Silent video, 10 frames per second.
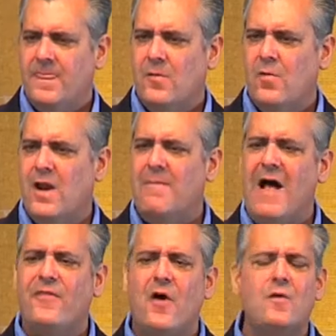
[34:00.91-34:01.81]
What
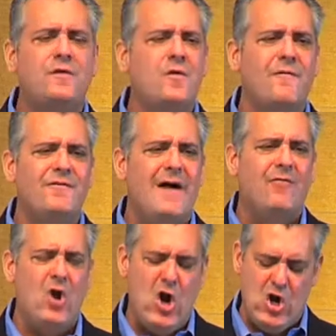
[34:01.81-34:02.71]
about those who have
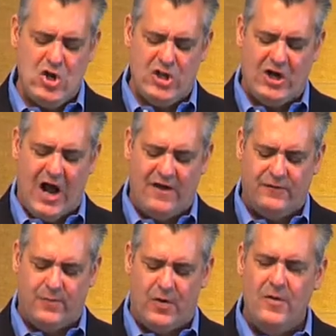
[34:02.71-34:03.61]
never heard the
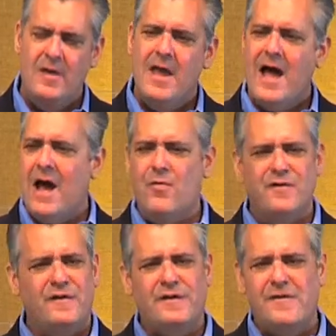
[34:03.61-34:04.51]
gospel? I would
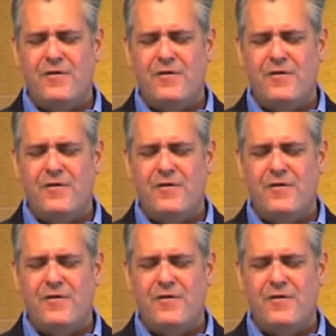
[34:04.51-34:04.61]
just give